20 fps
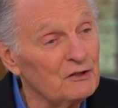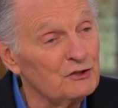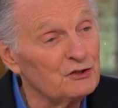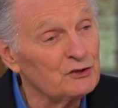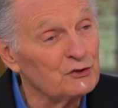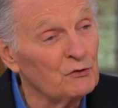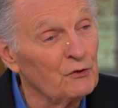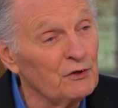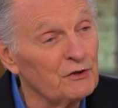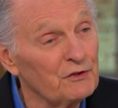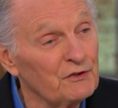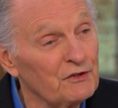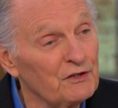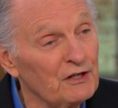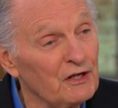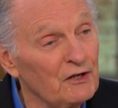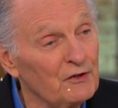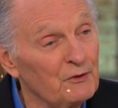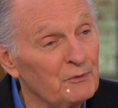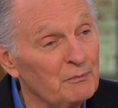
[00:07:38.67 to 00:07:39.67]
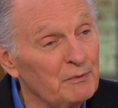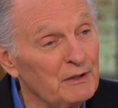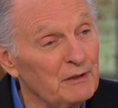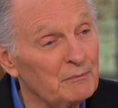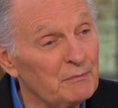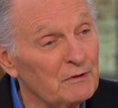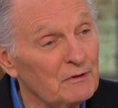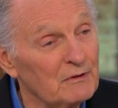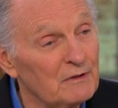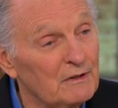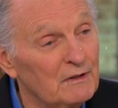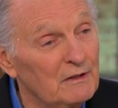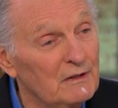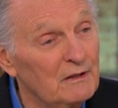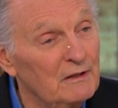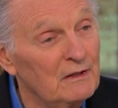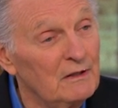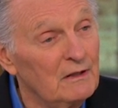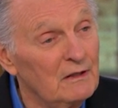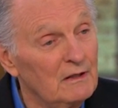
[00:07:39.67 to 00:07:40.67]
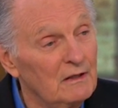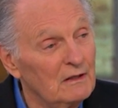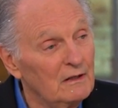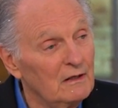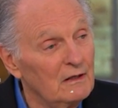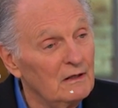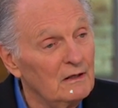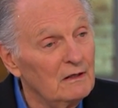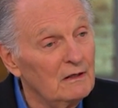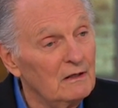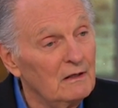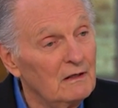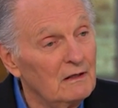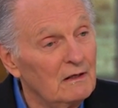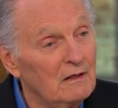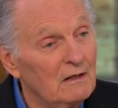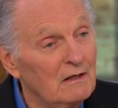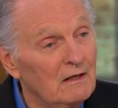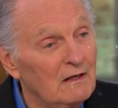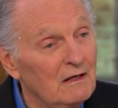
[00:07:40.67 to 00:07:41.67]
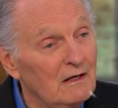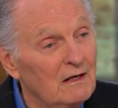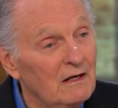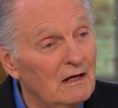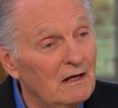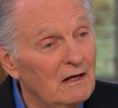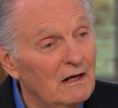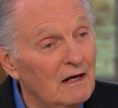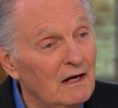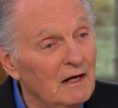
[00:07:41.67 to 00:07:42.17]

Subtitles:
in his 346-person group. During a training one